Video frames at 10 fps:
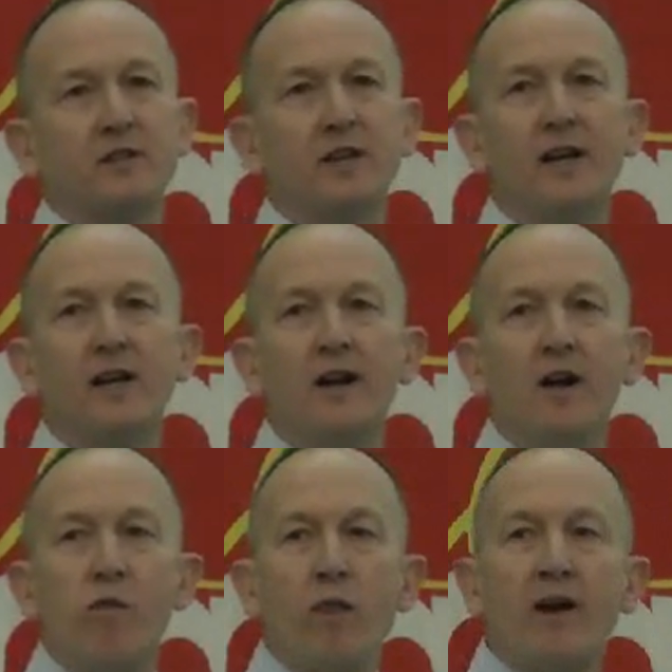
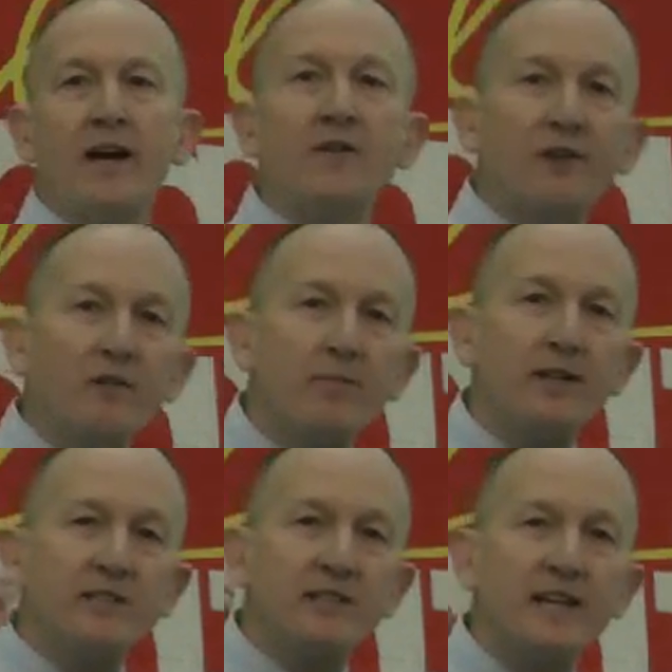And if
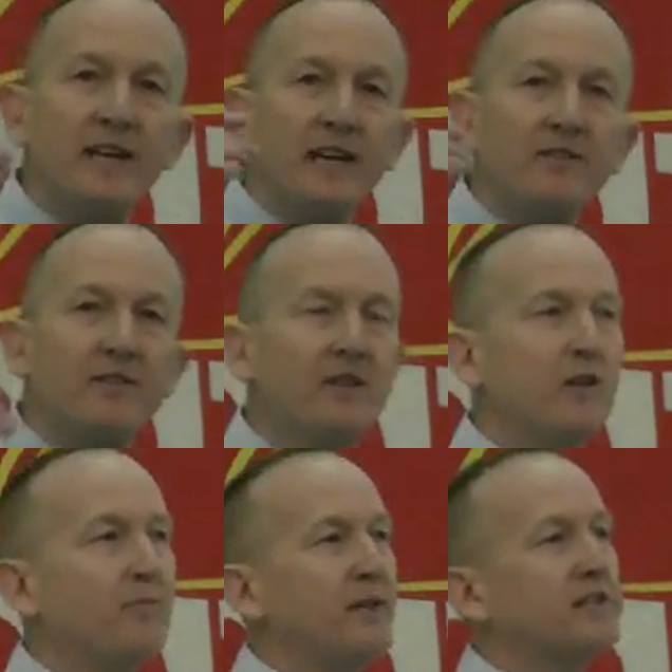everybody's taking out their
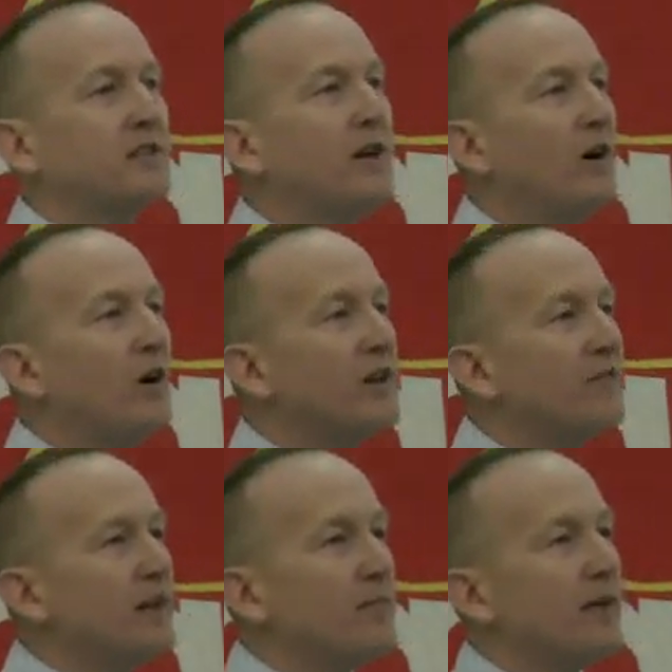little piece, all
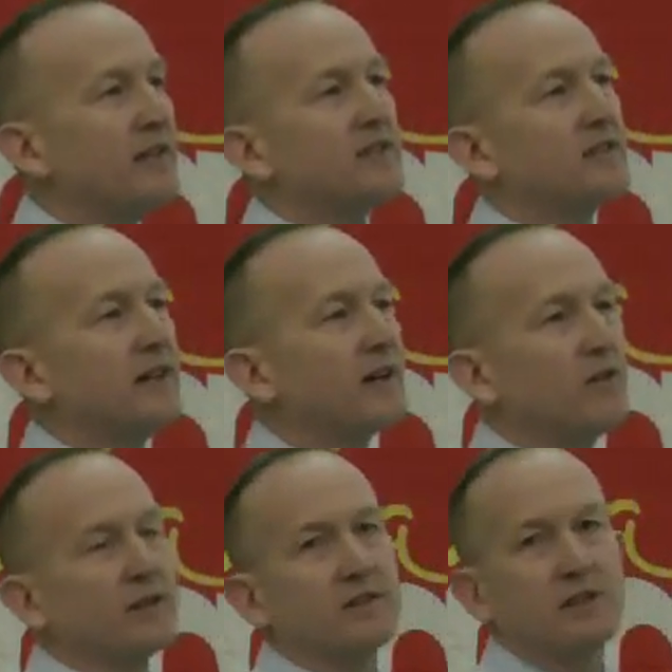of that money is not
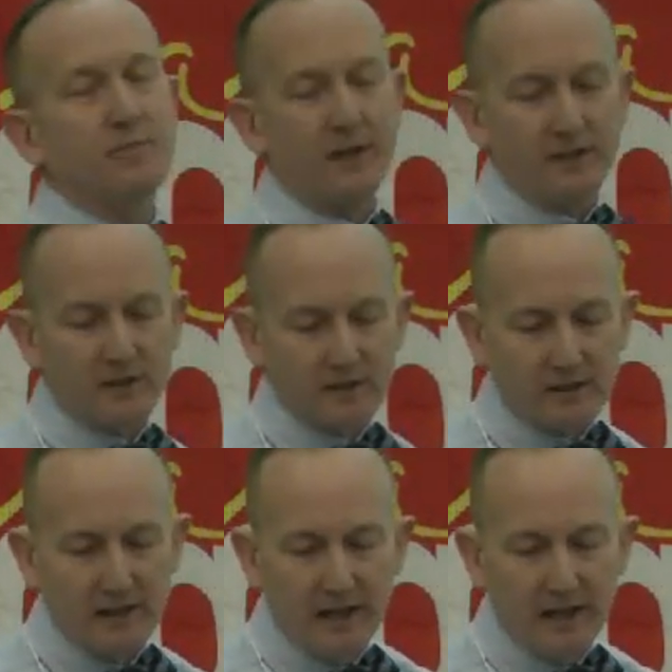going to the patients.